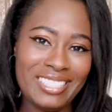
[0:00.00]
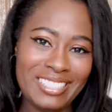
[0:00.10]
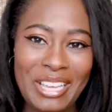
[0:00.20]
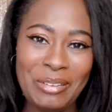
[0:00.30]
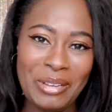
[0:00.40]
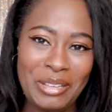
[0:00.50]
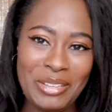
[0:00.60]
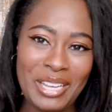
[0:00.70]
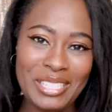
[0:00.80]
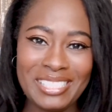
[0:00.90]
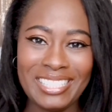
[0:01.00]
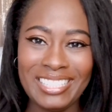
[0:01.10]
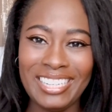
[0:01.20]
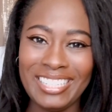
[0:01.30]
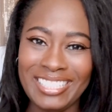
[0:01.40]
Anyway, you guys,
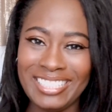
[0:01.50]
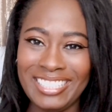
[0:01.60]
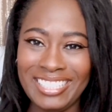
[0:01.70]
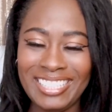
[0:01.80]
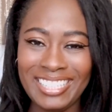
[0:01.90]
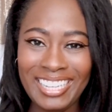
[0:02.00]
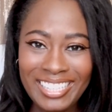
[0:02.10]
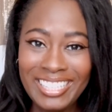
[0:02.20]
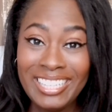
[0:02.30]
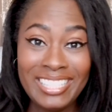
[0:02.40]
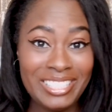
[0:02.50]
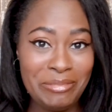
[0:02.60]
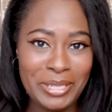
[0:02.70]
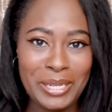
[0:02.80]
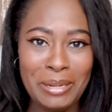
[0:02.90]
leave
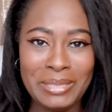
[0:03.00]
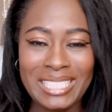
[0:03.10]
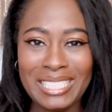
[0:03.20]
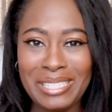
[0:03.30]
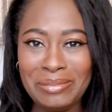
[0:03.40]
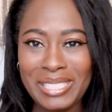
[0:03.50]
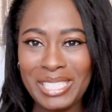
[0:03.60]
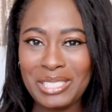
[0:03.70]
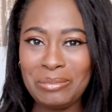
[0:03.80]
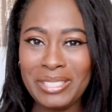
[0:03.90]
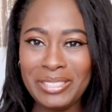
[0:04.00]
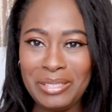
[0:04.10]
me your comments in the comment section below.